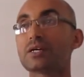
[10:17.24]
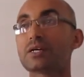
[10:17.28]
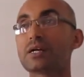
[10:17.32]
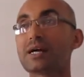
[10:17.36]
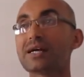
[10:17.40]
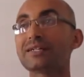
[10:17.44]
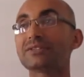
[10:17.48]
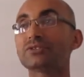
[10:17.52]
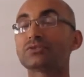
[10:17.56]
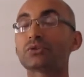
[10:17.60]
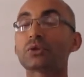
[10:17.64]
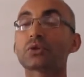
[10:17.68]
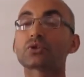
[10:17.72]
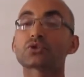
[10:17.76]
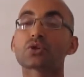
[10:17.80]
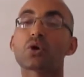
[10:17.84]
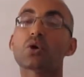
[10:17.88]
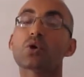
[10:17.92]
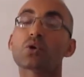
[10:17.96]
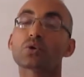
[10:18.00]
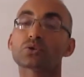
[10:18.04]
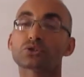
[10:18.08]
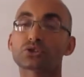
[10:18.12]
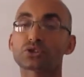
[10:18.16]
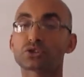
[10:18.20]
and
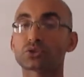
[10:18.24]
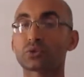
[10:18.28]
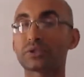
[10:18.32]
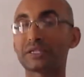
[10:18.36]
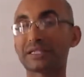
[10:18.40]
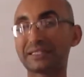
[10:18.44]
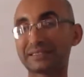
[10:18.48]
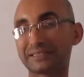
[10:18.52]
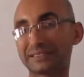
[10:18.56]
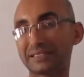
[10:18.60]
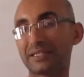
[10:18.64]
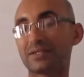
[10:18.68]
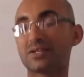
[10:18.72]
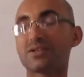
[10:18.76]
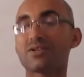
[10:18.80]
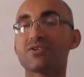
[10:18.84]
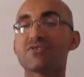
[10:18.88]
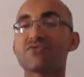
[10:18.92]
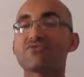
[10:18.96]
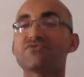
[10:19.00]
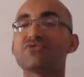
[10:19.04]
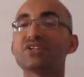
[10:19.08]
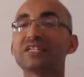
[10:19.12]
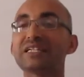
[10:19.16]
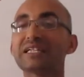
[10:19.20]
resorts to his
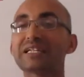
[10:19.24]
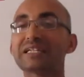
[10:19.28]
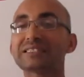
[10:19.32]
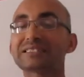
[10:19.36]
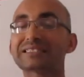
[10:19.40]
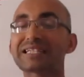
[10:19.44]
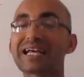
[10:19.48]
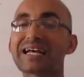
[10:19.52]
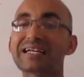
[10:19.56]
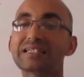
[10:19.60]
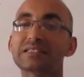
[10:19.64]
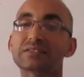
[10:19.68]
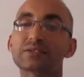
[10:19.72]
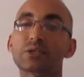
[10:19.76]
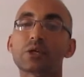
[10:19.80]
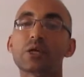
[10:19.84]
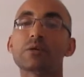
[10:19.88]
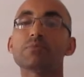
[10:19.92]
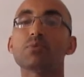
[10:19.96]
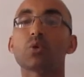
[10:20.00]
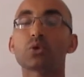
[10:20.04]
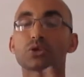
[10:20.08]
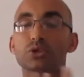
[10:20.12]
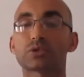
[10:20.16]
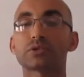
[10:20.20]
feelings and
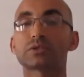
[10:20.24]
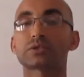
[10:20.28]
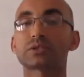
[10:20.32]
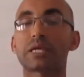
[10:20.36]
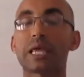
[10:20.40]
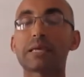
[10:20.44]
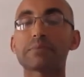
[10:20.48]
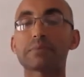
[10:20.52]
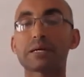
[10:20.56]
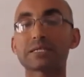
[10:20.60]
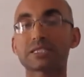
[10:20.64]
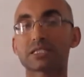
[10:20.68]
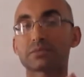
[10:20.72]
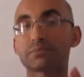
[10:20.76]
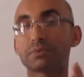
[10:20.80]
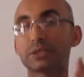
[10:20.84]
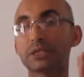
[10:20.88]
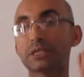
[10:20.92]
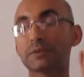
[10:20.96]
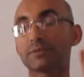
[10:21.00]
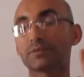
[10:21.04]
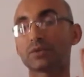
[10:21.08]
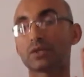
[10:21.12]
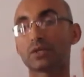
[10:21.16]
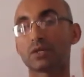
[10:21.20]
emotions. He must
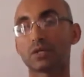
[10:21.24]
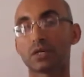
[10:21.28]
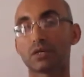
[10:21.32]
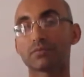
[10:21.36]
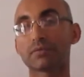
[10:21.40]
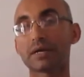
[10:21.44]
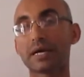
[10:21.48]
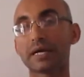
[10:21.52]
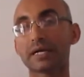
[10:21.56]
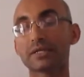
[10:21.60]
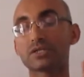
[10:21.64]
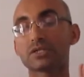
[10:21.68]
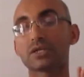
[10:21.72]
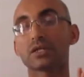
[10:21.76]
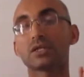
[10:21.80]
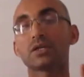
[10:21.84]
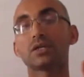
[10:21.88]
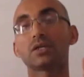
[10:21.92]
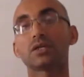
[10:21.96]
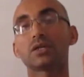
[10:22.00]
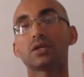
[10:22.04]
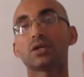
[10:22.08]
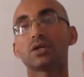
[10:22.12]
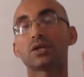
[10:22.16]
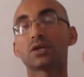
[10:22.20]
be, all right,
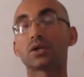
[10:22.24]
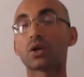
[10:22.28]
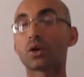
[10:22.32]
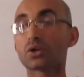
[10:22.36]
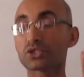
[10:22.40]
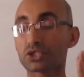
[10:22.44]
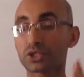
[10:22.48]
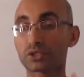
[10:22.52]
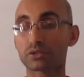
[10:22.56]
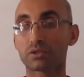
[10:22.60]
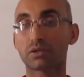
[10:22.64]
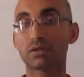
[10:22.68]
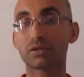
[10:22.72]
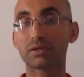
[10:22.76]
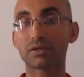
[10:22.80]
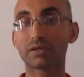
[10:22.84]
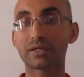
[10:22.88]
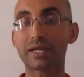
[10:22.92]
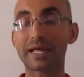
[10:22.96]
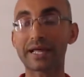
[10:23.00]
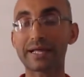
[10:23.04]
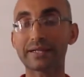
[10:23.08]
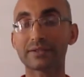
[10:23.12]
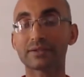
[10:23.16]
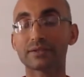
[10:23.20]

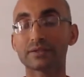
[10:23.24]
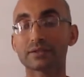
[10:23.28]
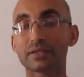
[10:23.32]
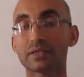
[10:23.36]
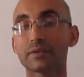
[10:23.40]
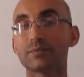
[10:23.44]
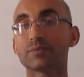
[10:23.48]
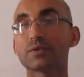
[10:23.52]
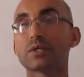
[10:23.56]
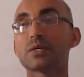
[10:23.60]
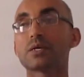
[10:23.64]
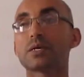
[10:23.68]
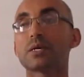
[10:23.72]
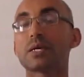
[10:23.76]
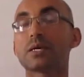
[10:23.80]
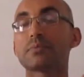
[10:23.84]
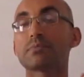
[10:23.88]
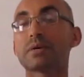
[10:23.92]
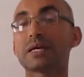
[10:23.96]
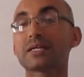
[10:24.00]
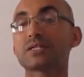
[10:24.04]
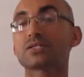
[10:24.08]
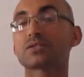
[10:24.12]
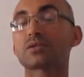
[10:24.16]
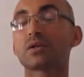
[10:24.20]
logical, and he
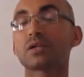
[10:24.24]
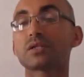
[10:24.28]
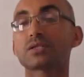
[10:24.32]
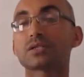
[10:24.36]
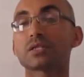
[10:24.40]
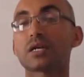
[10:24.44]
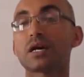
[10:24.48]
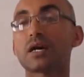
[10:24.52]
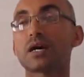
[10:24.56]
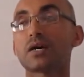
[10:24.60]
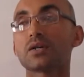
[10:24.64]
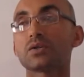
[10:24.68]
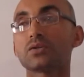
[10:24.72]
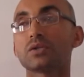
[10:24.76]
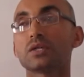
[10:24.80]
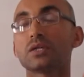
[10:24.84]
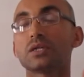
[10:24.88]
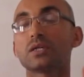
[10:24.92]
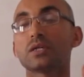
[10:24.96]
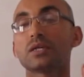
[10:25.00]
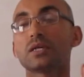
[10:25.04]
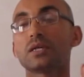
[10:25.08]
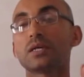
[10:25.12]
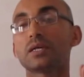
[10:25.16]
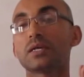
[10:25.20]
must
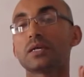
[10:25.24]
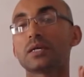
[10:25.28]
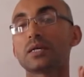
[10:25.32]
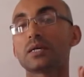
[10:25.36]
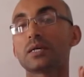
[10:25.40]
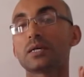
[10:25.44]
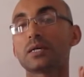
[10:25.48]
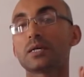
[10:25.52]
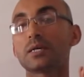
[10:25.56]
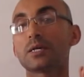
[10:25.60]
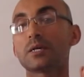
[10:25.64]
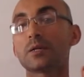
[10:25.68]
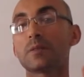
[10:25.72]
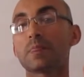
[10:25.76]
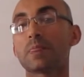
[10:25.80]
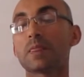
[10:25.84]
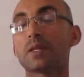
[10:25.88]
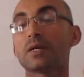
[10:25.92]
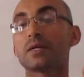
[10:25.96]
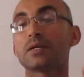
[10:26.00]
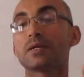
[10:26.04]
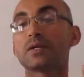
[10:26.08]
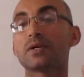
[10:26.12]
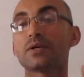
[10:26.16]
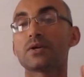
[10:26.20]
also
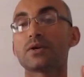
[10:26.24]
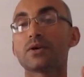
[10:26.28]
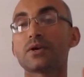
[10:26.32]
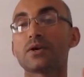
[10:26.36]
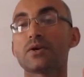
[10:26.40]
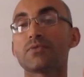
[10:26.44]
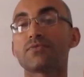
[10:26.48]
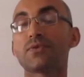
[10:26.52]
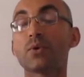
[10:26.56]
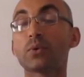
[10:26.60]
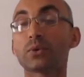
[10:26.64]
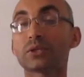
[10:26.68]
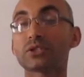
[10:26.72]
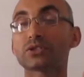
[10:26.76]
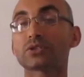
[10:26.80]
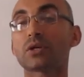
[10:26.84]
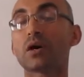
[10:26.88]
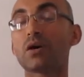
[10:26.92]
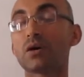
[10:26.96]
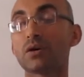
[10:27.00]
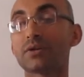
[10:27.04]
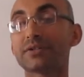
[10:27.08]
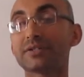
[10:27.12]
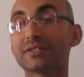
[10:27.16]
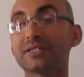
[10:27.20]
focus
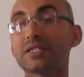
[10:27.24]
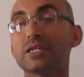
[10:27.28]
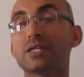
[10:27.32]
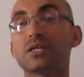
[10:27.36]
on